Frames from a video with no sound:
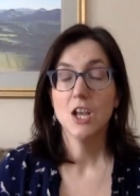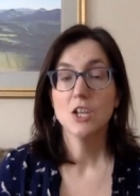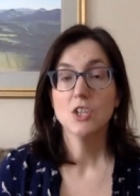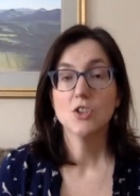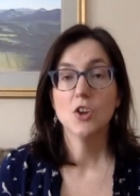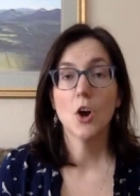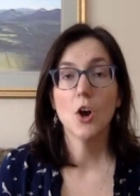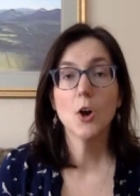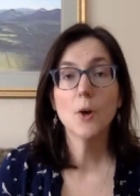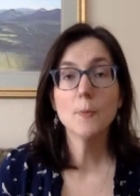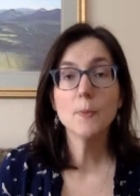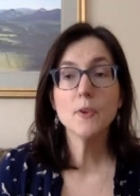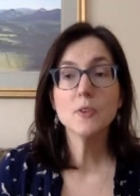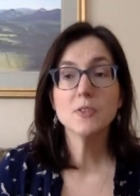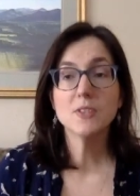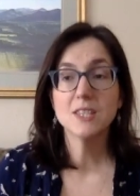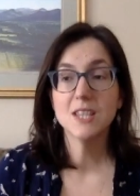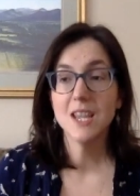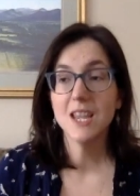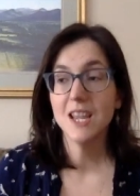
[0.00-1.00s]
So I hope you
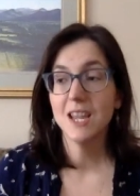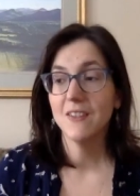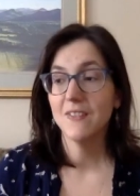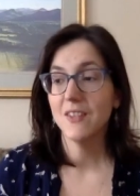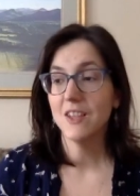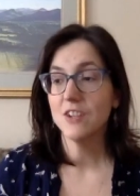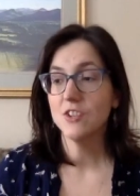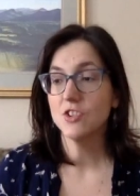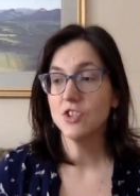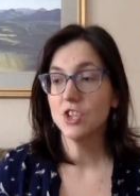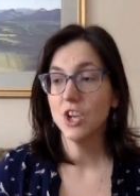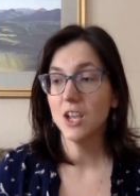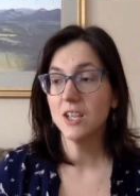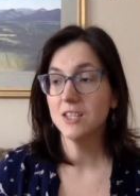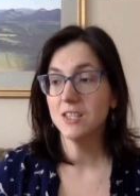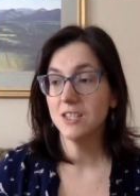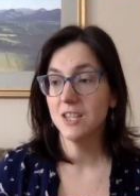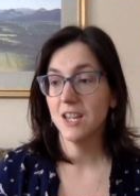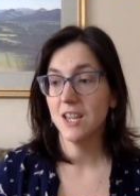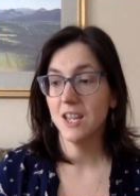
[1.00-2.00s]
see that
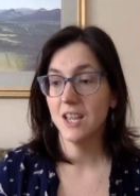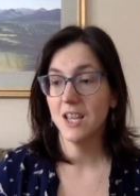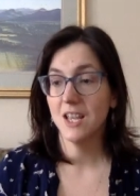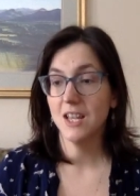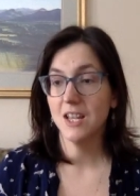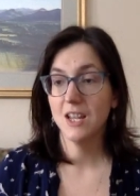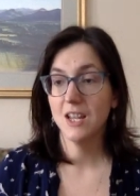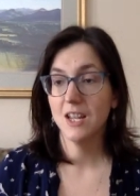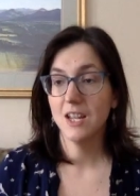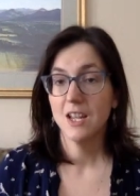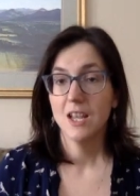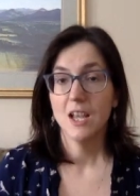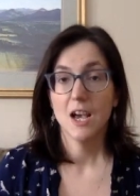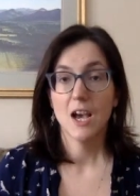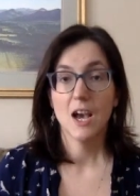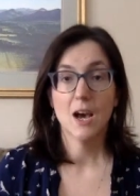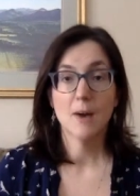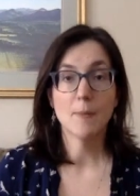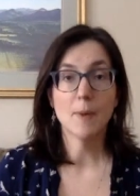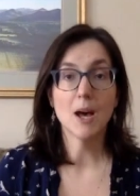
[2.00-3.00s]
just in
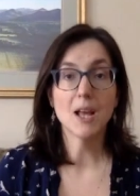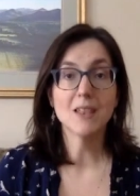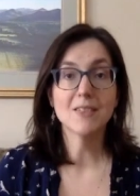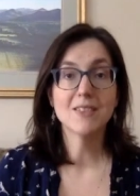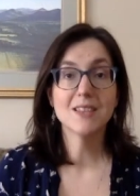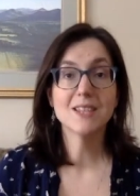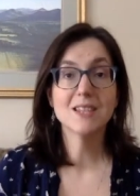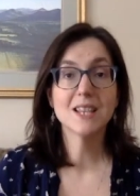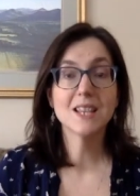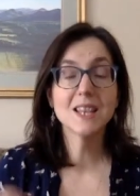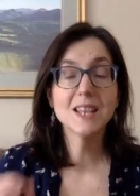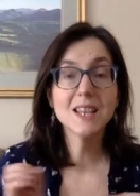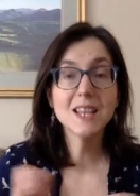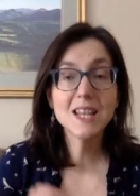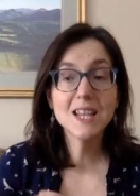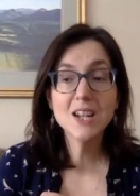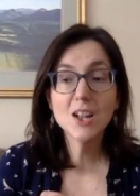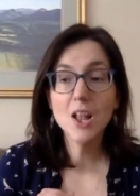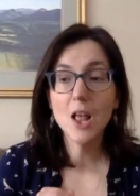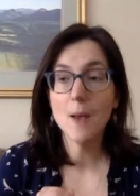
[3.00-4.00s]
um, uh, this
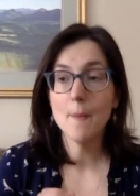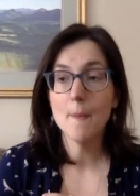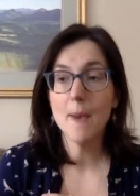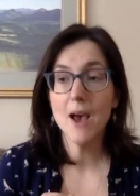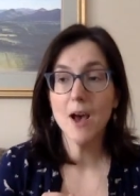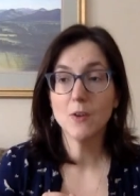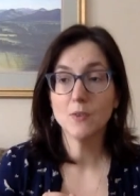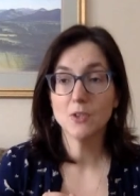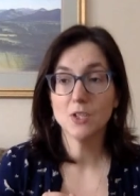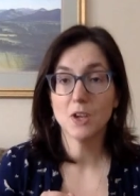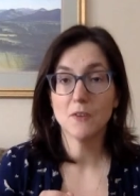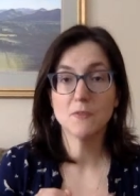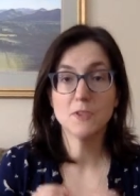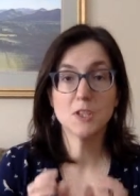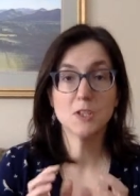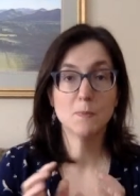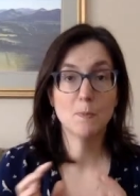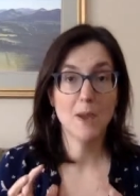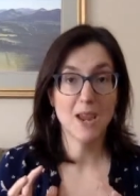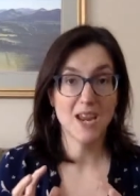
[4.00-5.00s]
little amount of
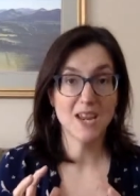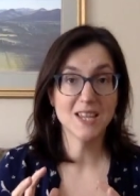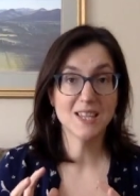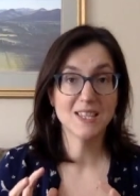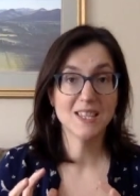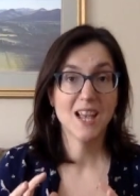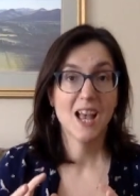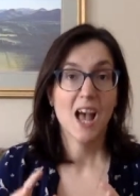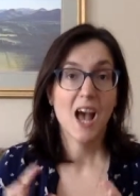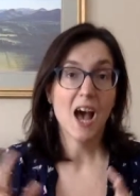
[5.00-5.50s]
space,